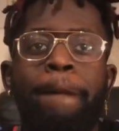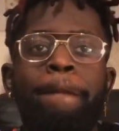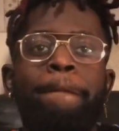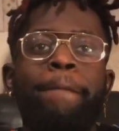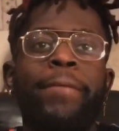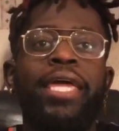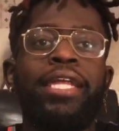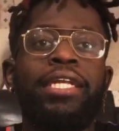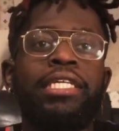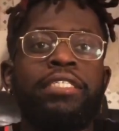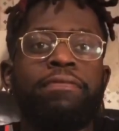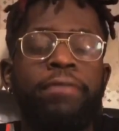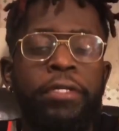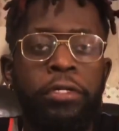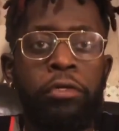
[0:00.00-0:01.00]
And this
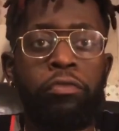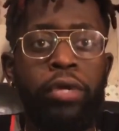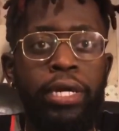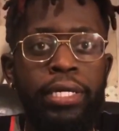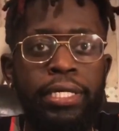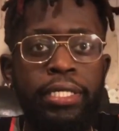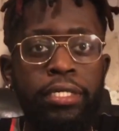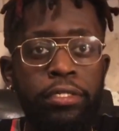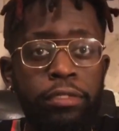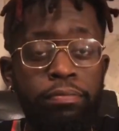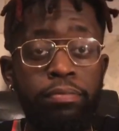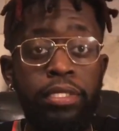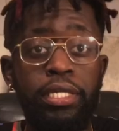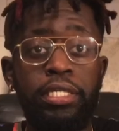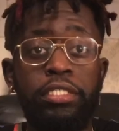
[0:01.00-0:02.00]
video right here
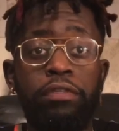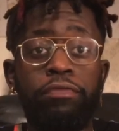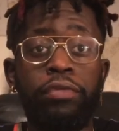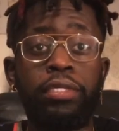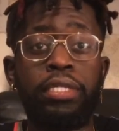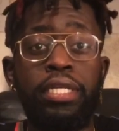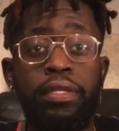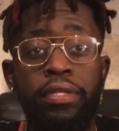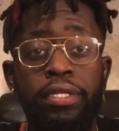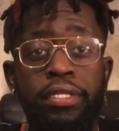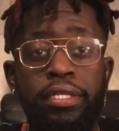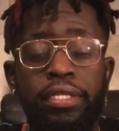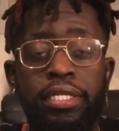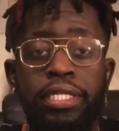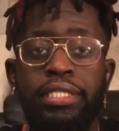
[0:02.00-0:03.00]
is if your
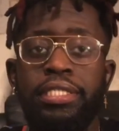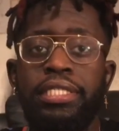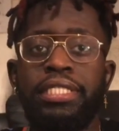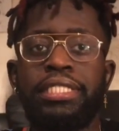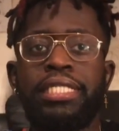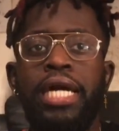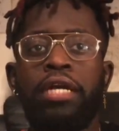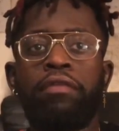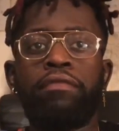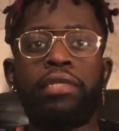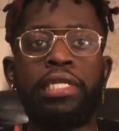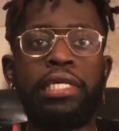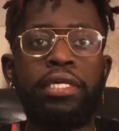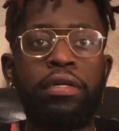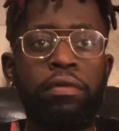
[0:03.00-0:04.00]
Lilith is in the sign of
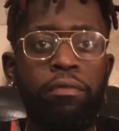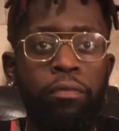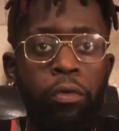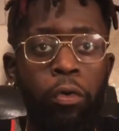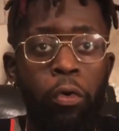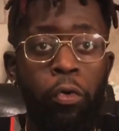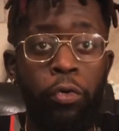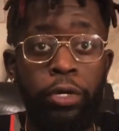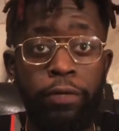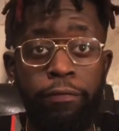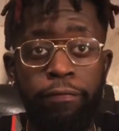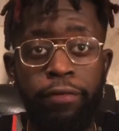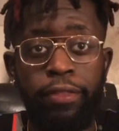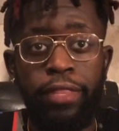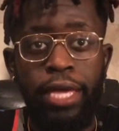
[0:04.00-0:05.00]
Leo or in the
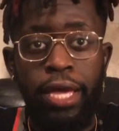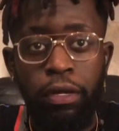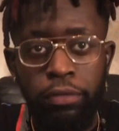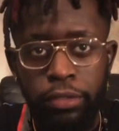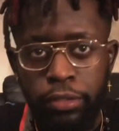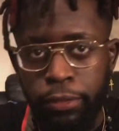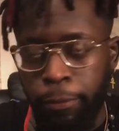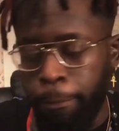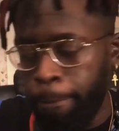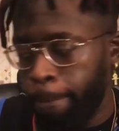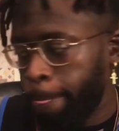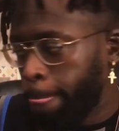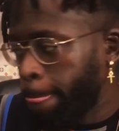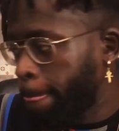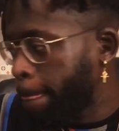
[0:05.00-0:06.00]
5th house.
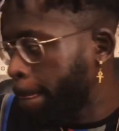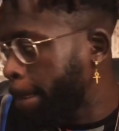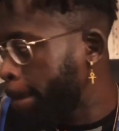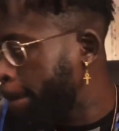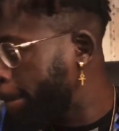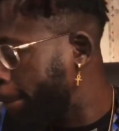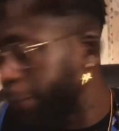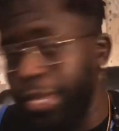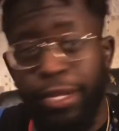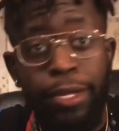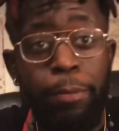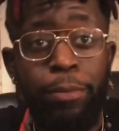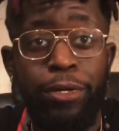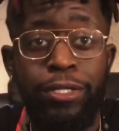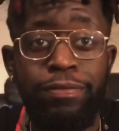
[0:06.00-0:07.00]
And I'll
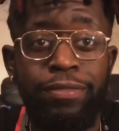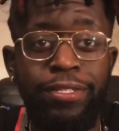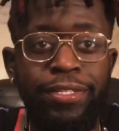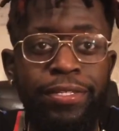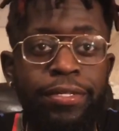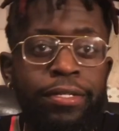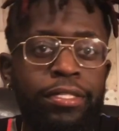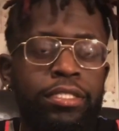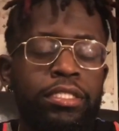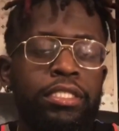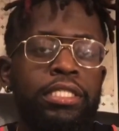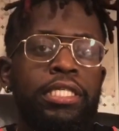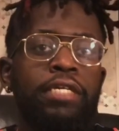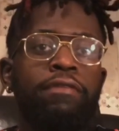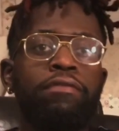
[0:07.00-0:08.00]
pause for the cause.
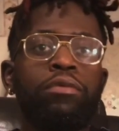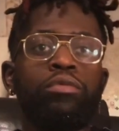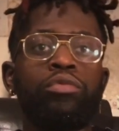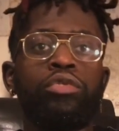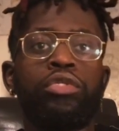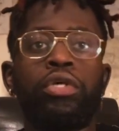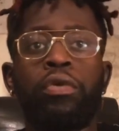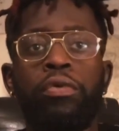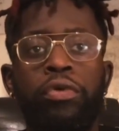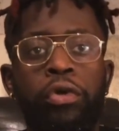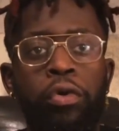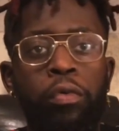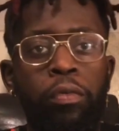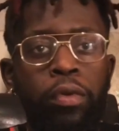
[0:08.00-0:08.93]
If you don't know